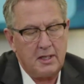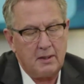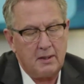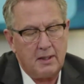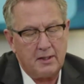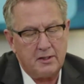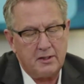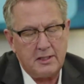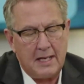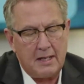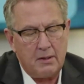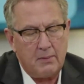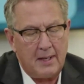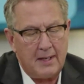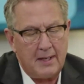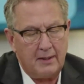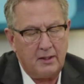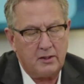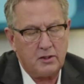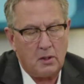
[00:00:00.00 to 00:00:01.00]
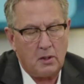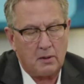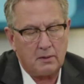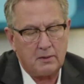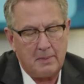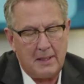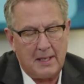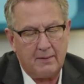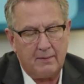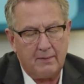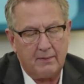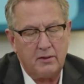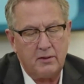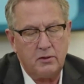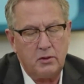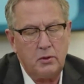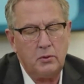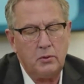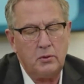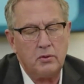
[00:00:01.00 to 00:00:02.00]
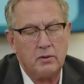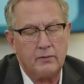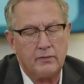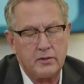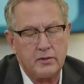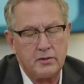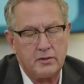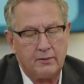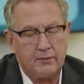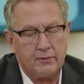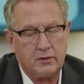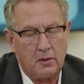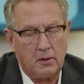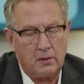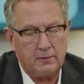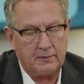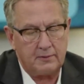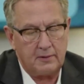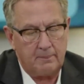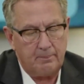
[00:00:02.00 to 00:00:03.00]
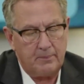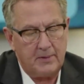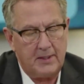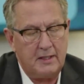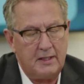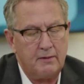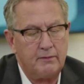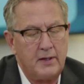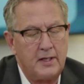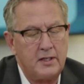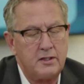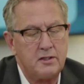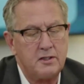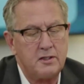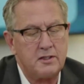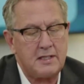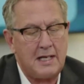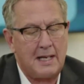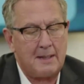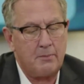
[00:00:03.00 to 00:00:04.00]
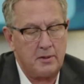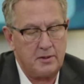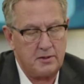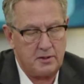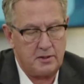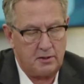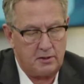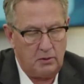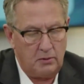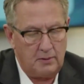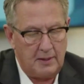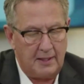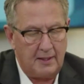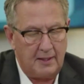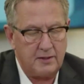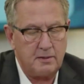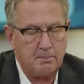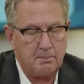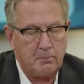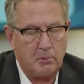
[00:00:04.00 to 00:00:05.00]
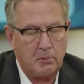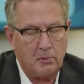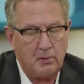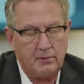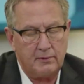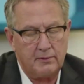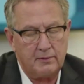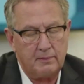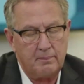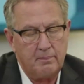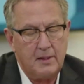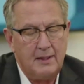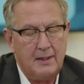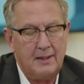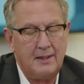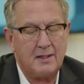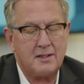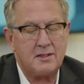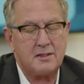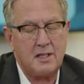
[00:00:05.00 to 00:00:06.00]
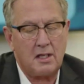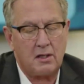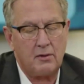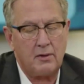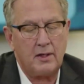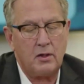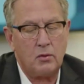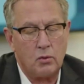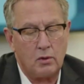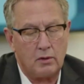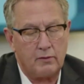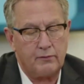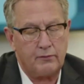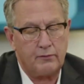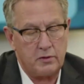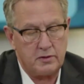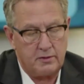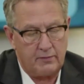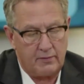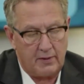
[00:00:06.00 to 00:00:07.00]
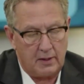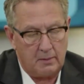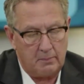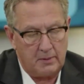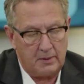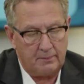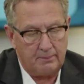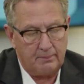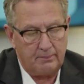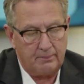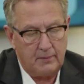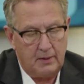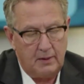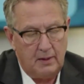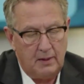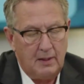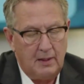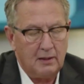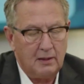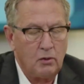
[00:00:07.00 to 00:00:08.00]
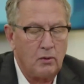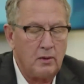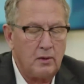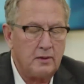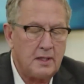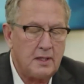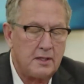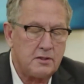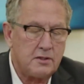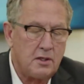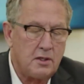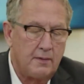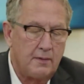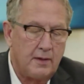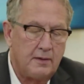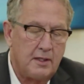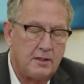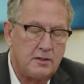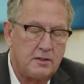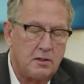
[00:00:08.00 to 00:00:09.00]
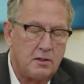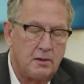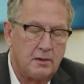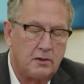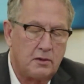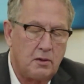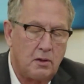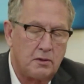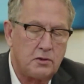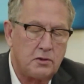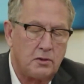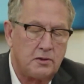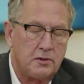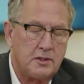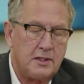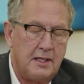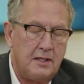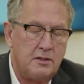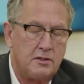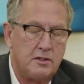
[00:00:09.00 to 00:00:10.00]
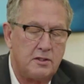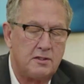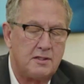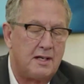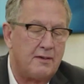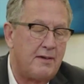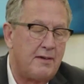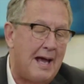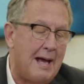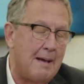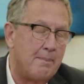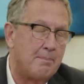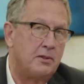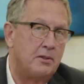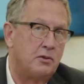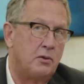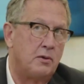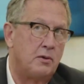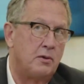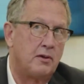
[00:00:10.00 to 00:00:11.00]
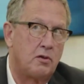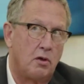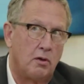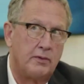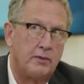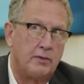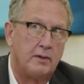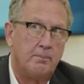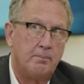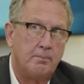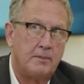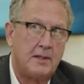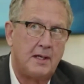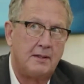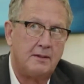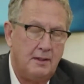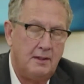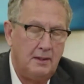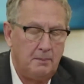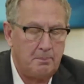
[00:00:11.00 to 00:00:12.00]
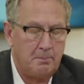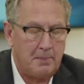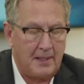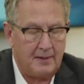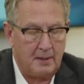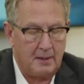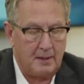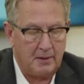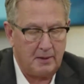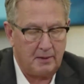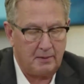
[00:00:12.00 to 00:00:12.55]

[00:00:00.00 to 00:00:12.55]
Chad Rudiger talked about the new University of Tulsa Innovation Cyber Institute and its importance in accelerating workforce development. Lauren touched on the digital and cultural changes that have happened due to the COVID-19 pandemic.